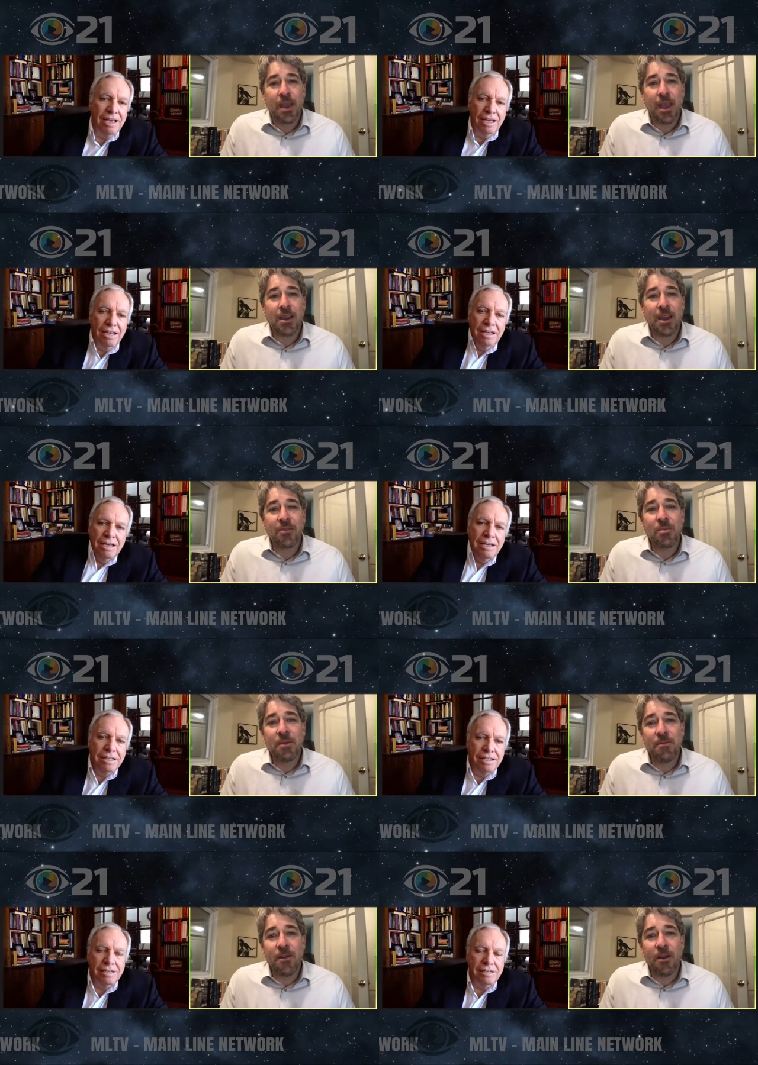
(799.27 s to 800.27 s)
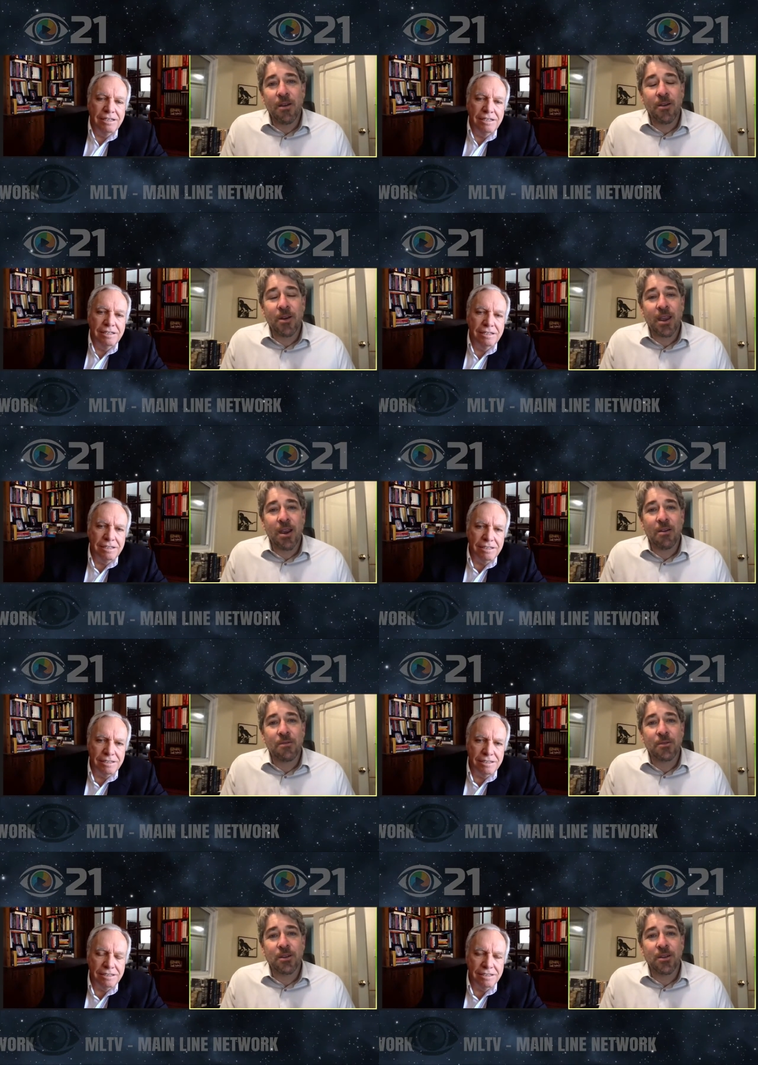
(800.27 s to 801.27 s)
Speaker 1: and you have to be very very
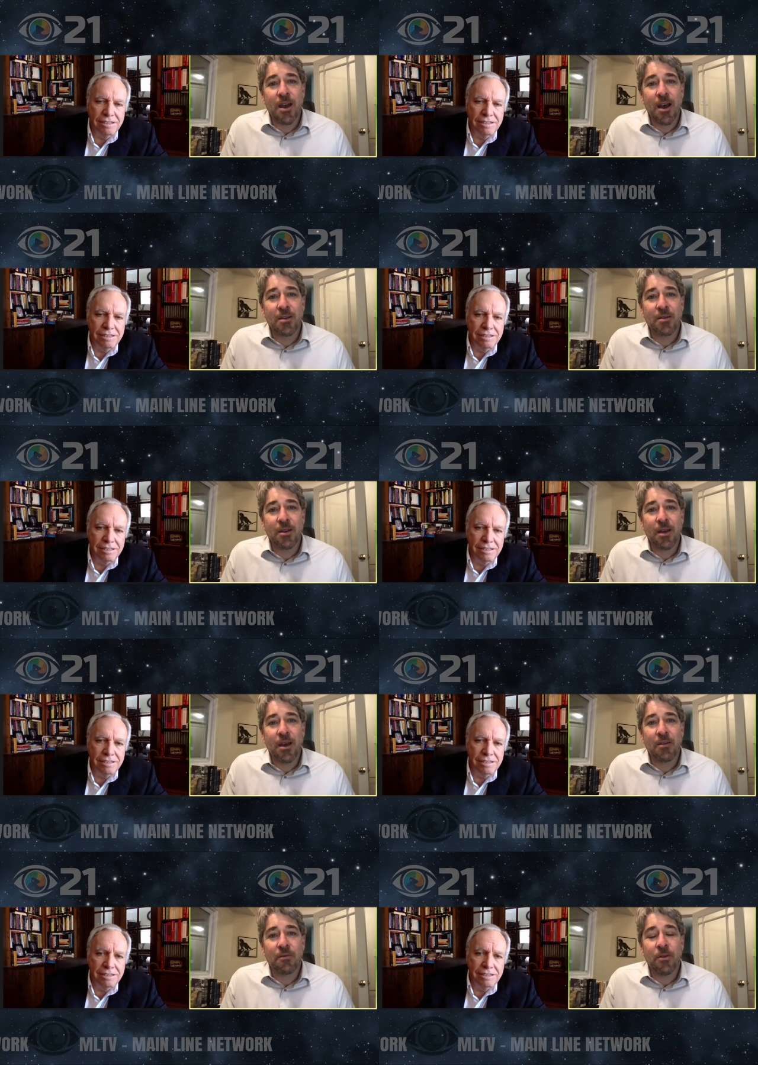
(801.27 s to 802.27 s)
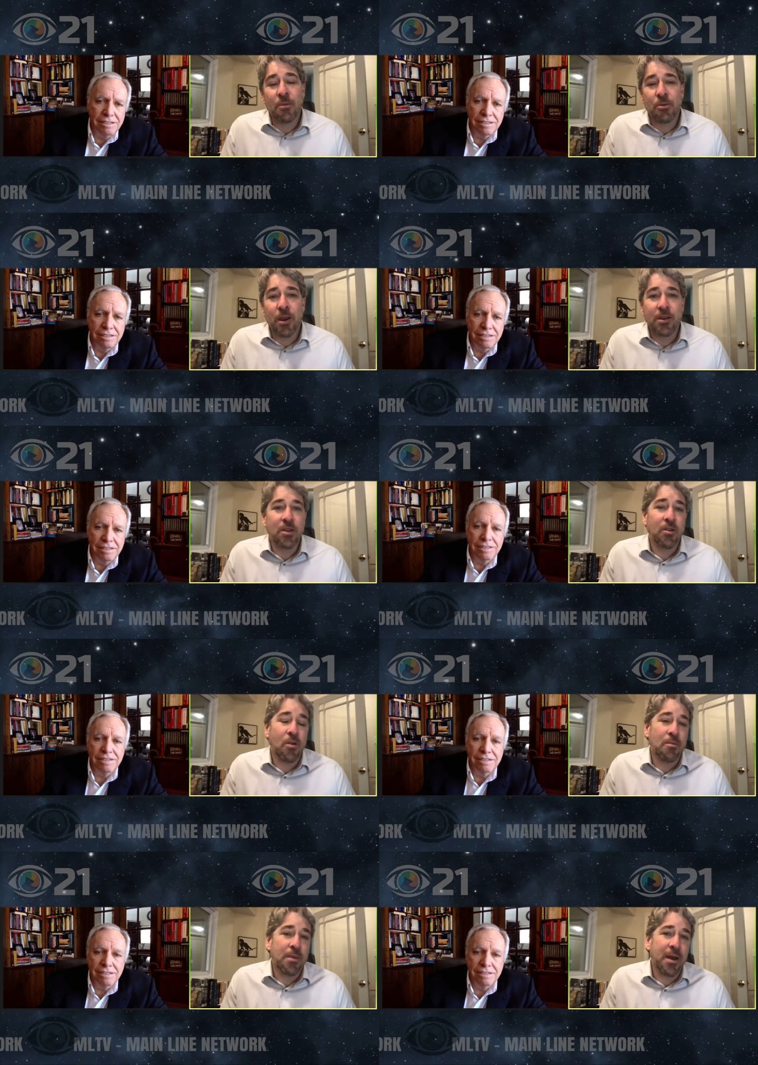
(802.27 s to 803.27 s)
careful to not uh, fall prey to your
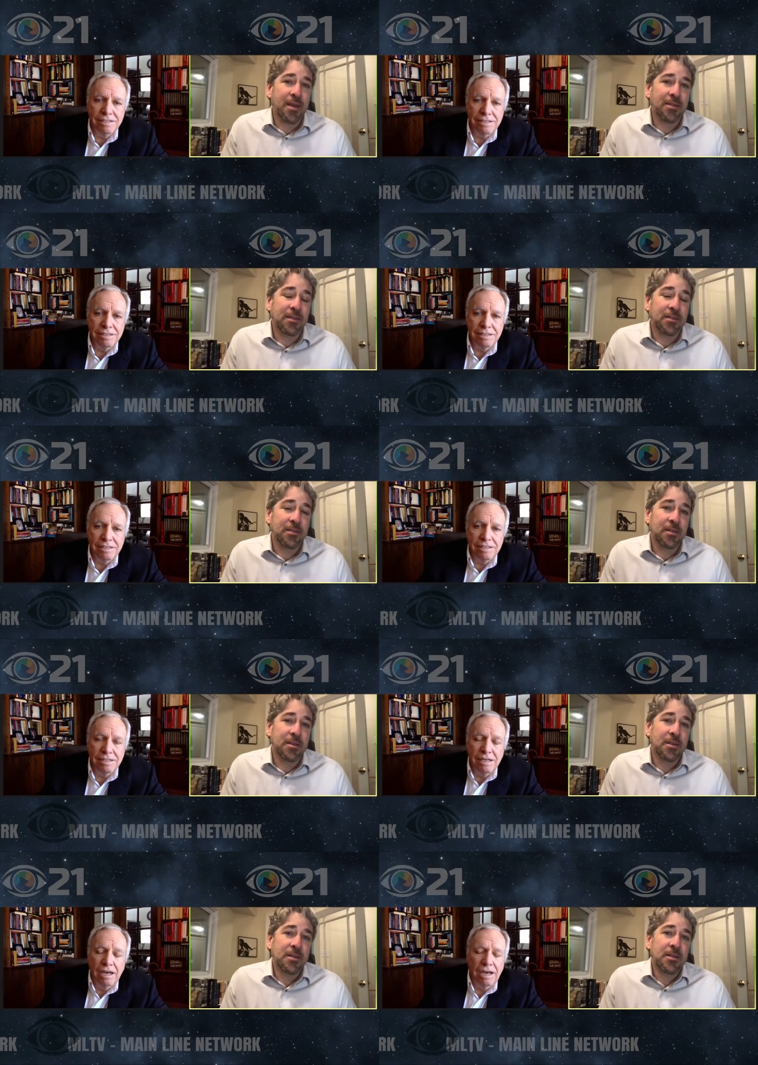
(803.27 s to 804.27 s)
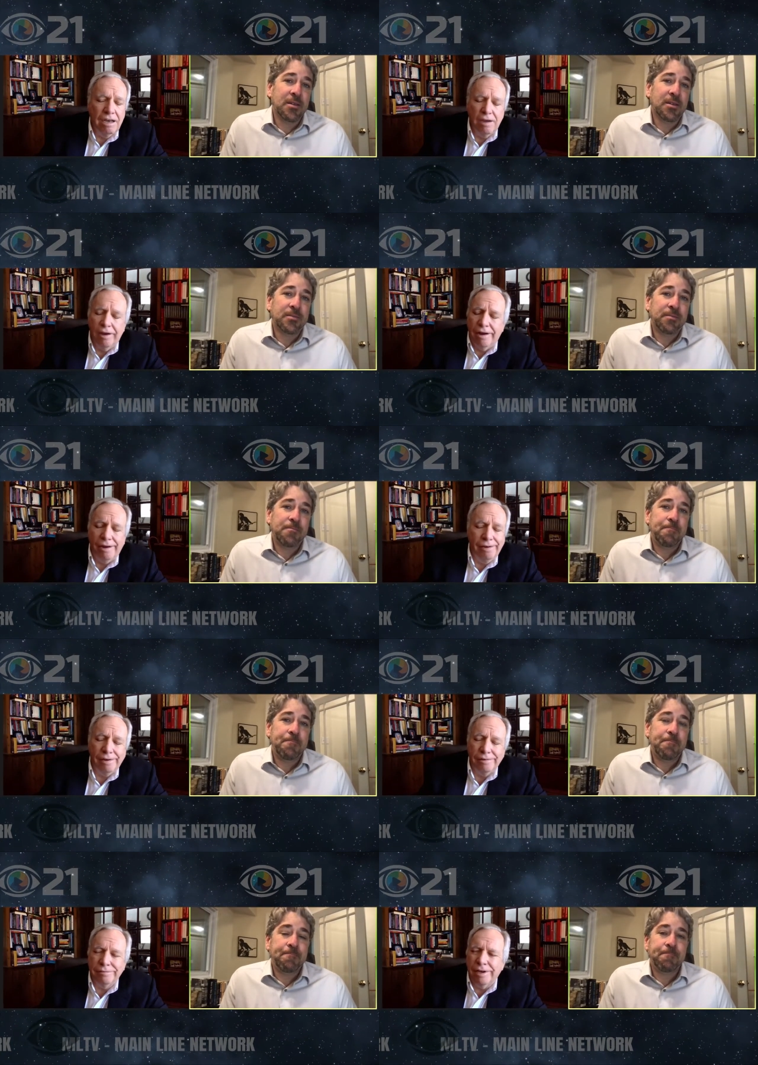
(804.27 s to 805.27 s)
own biases
Speaker 2: I,
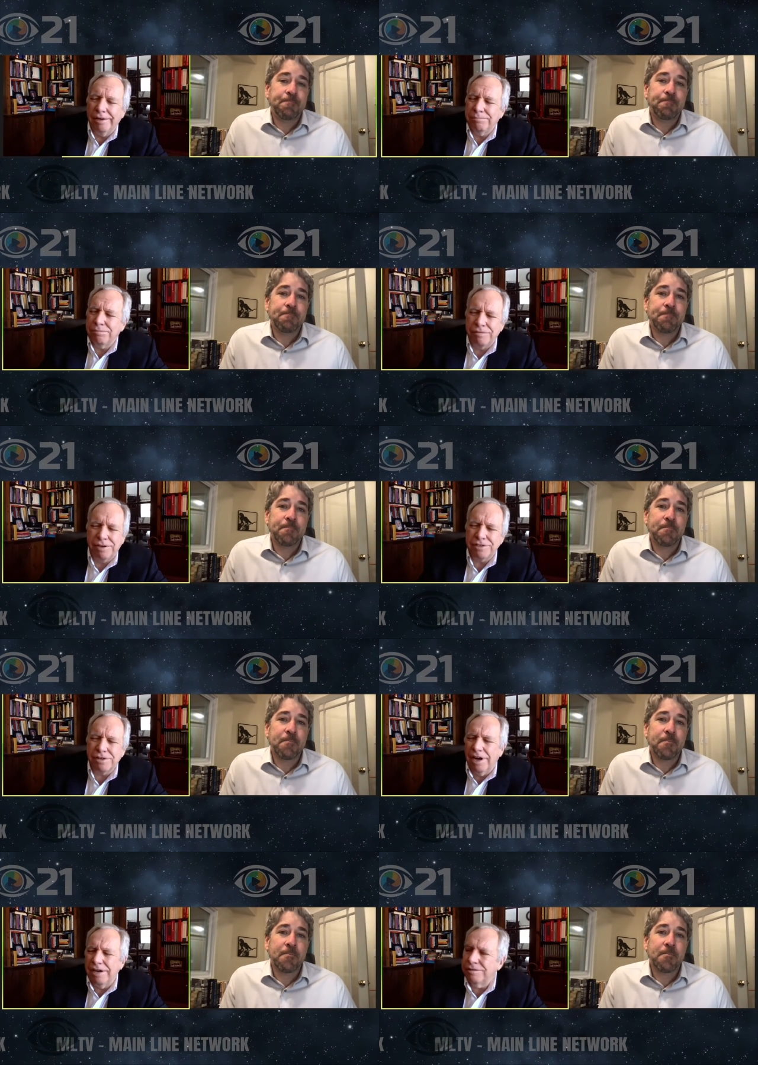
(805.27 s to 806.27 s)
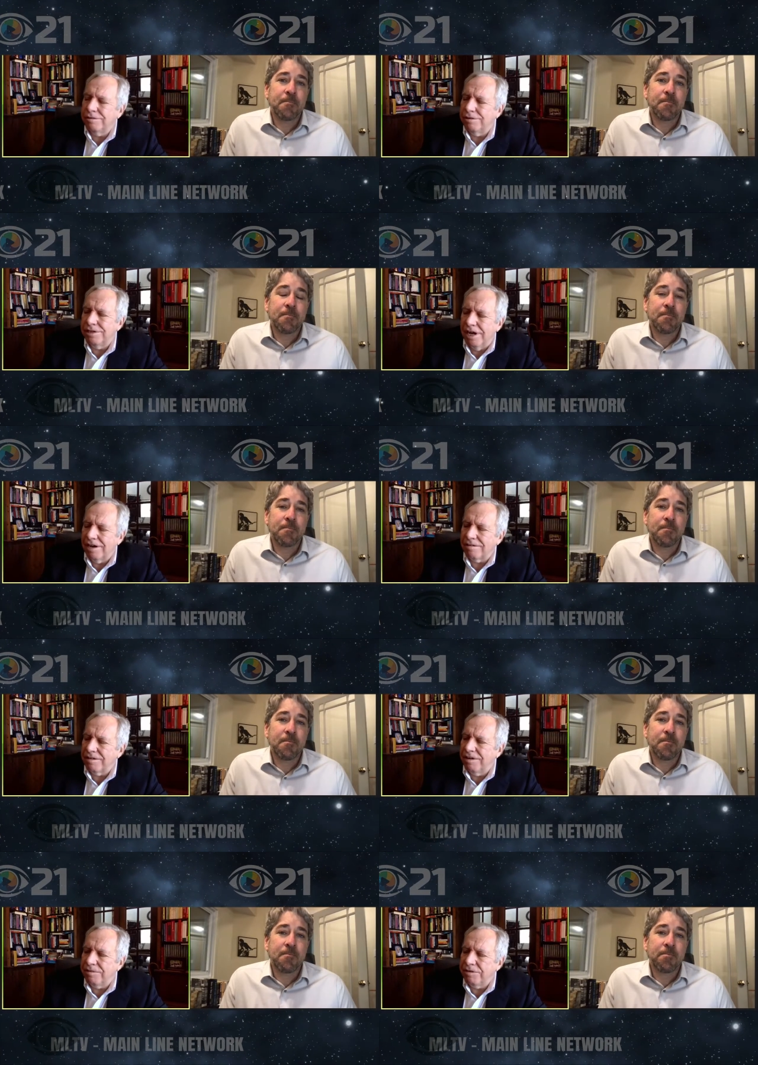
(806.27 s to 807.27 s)
I, professor i could not
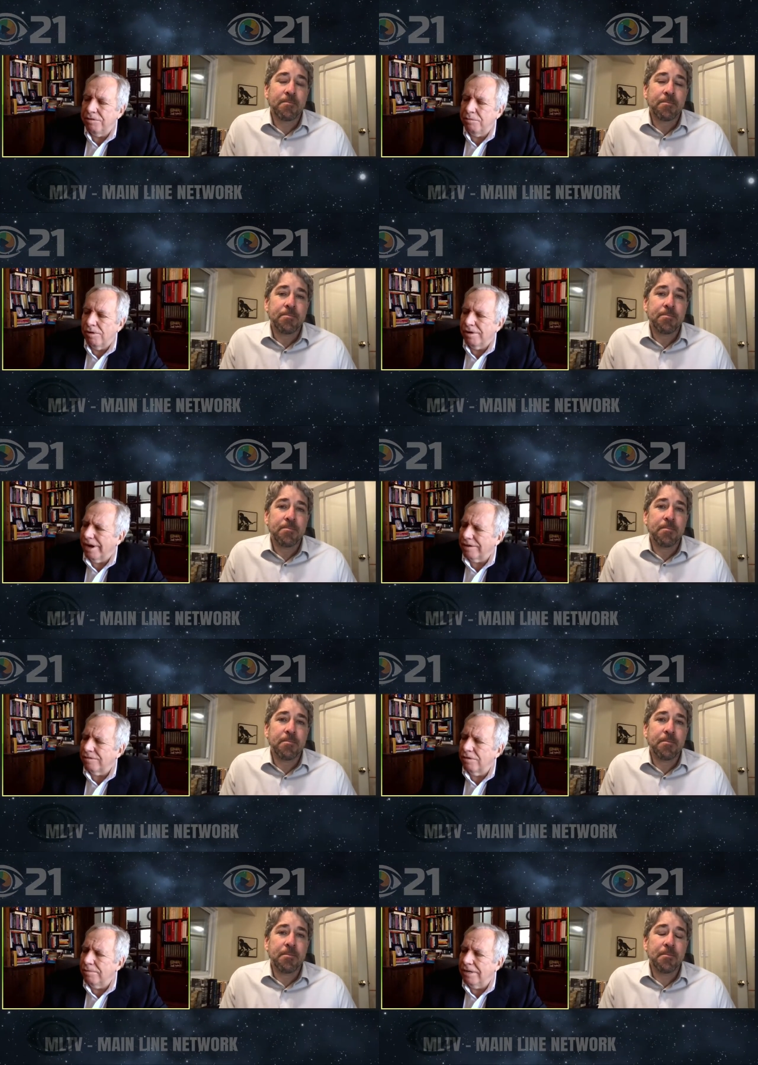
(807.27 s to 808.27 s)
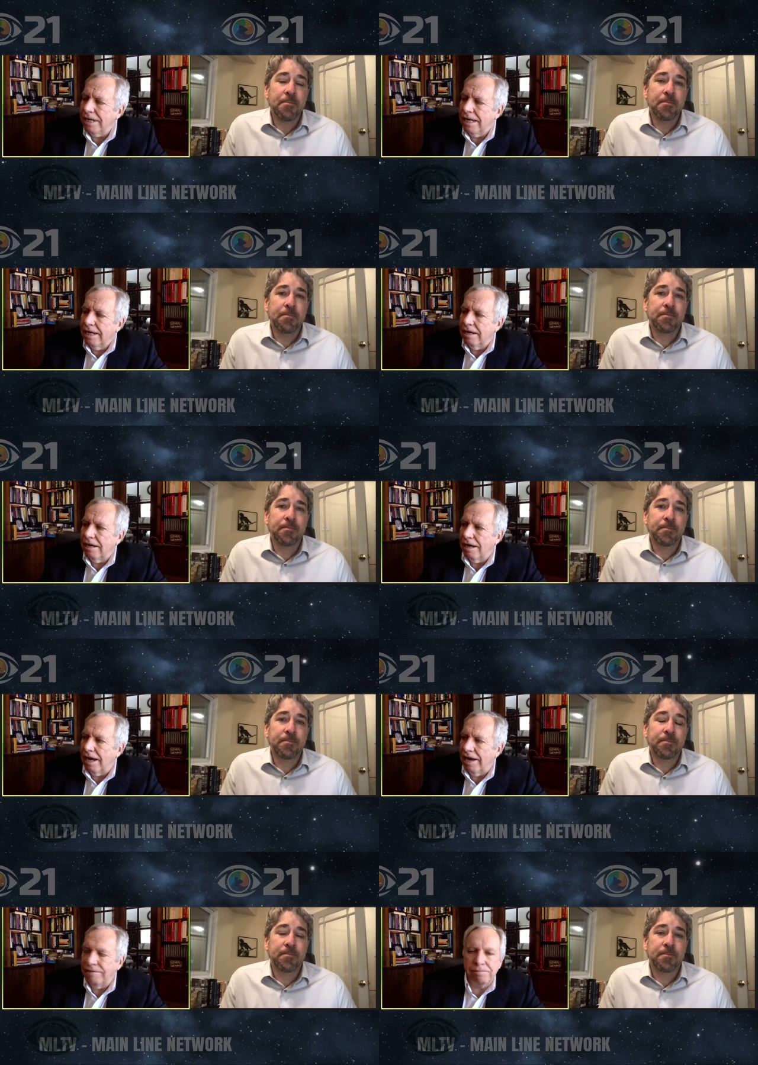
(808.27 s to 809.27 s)
agree with you more dr rubin uh,
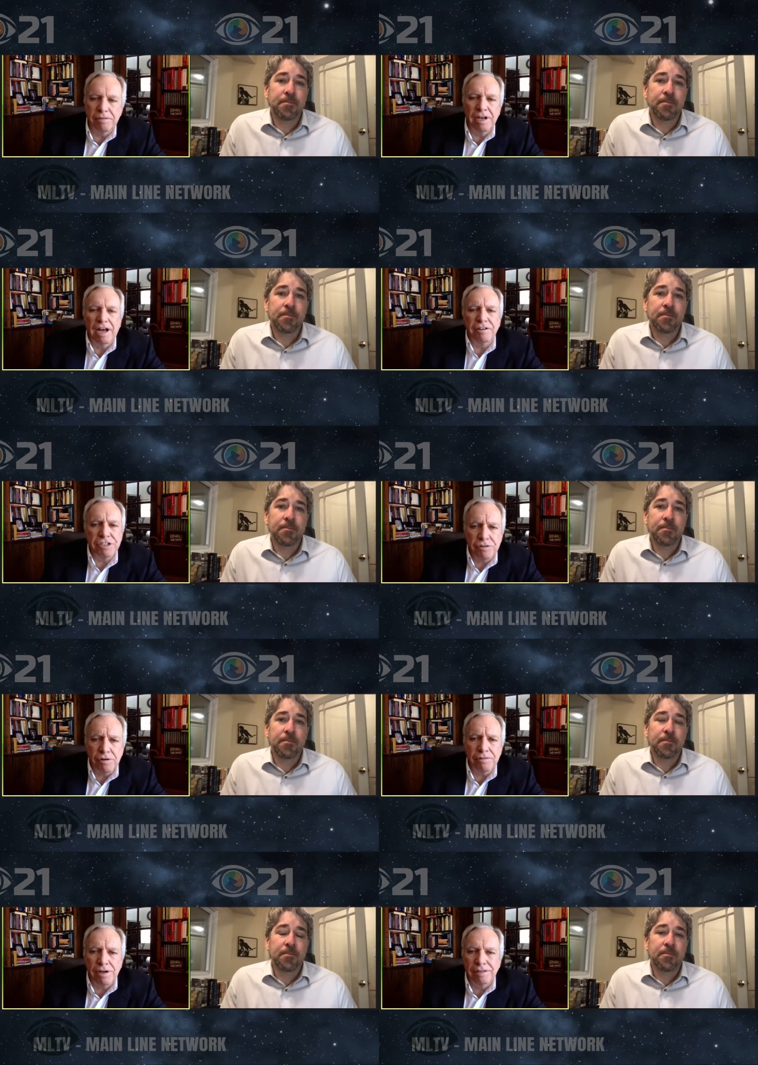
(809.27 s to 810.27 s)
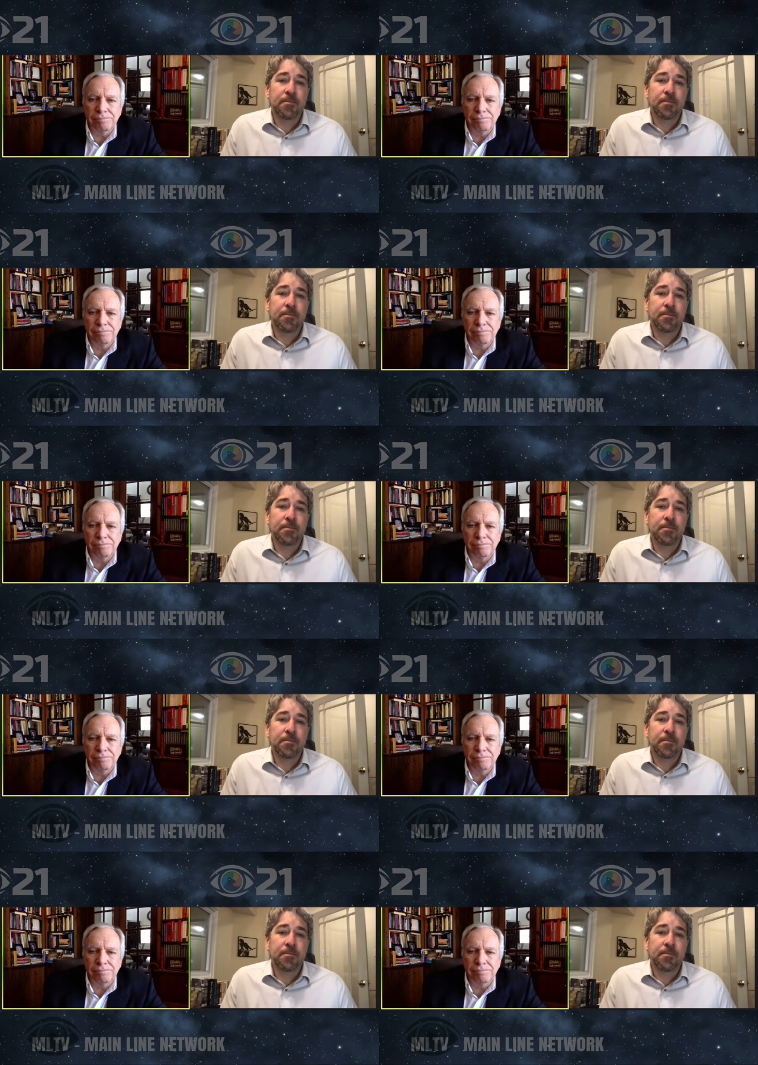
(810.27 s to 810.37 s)
i i struggle